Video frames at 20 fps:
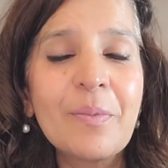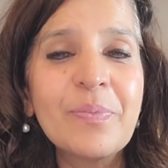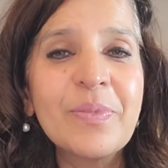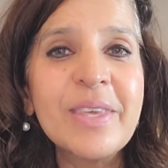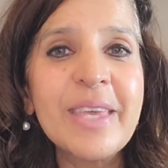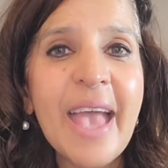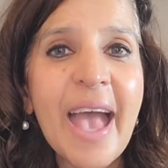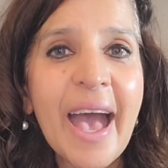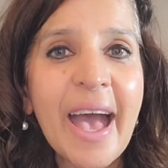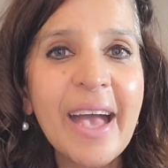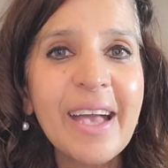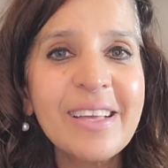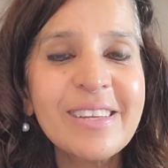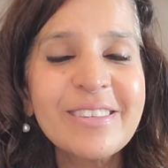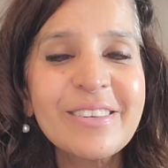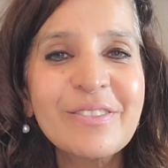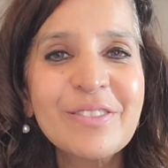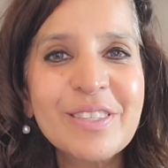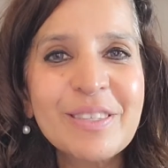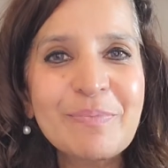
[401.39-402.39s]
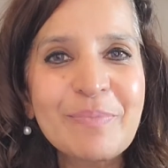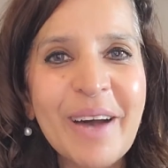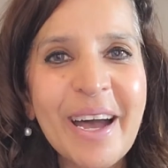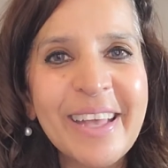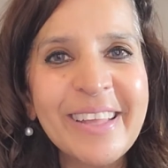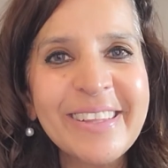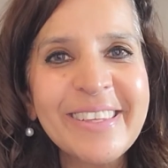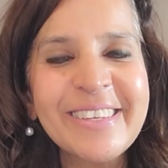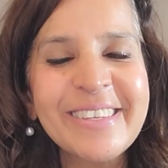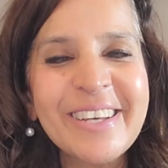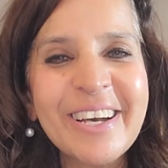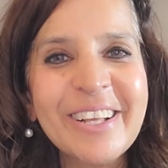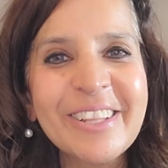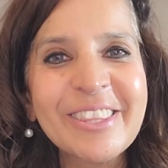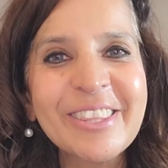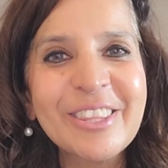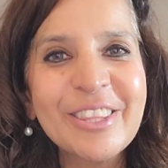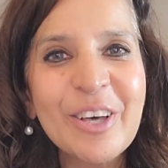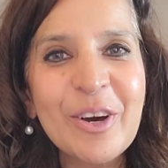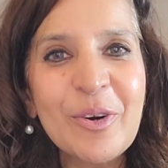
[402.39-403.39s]
the act of smiling
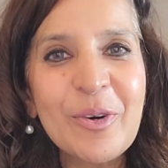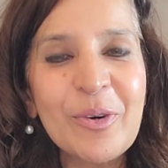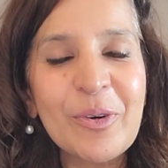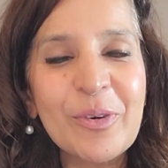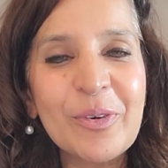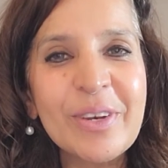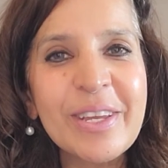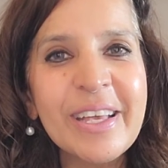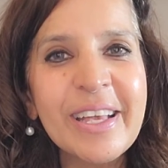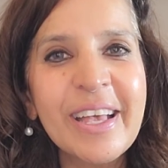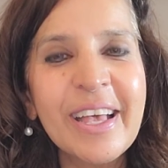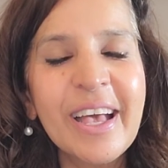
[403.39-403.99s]
alone